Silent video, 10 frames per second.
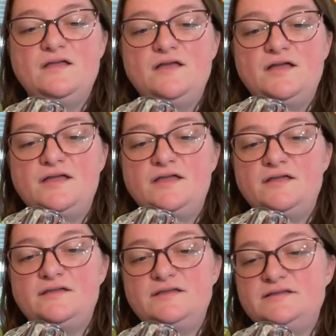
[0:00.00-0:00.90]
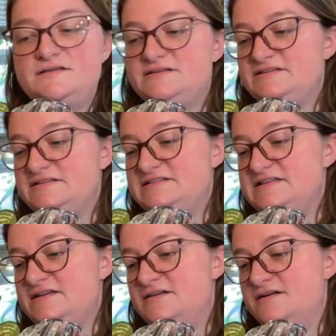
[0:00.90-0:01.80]
It is
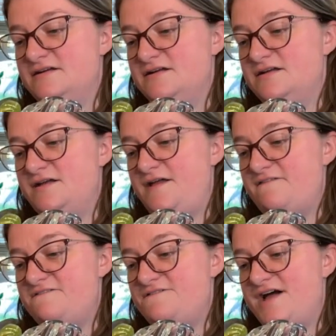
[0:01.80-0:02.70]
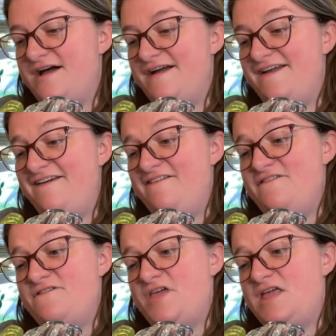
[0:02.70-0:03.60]

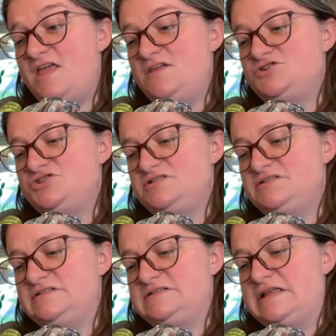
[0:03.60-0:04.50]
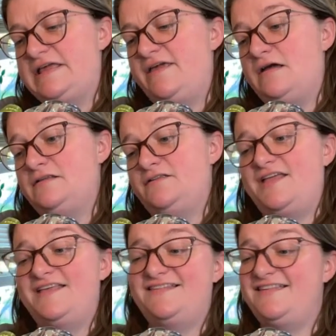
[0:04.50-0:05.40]
5 inches and
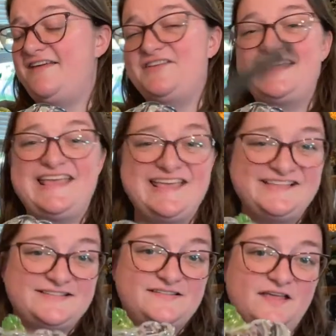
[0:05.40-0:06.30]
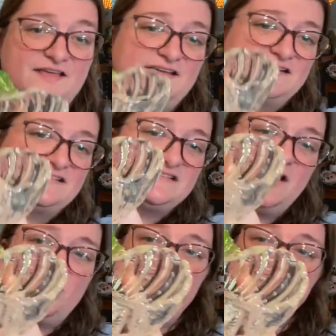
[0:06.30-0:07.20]
like 7/8. It's
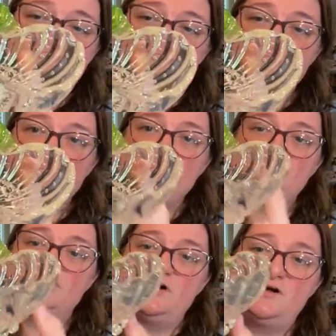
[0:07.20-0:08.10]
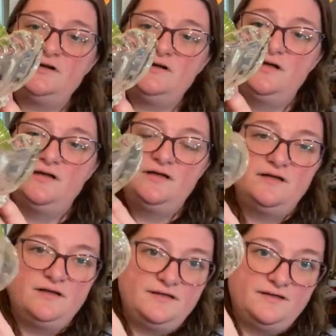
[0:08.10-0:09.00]
not quite 6 inches long,
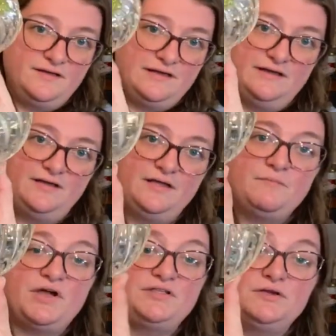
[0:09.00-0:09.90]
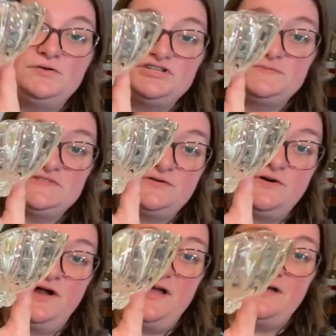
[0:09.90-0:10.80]
but no chips or
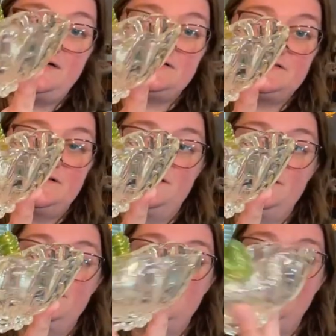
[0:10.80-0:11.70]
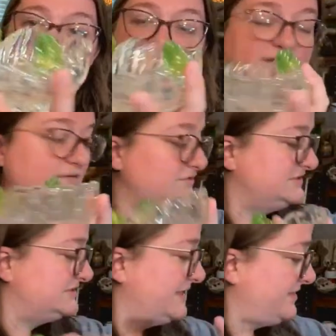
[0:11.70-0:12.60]
cracks. And we'll
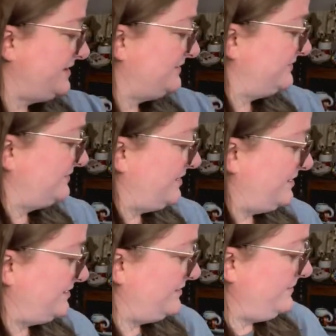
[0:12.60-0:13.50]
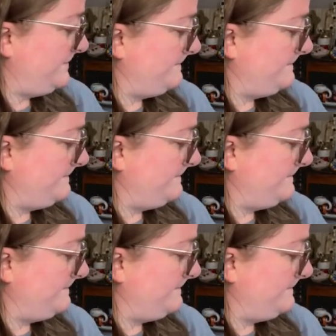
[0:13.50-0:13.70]
set that aside.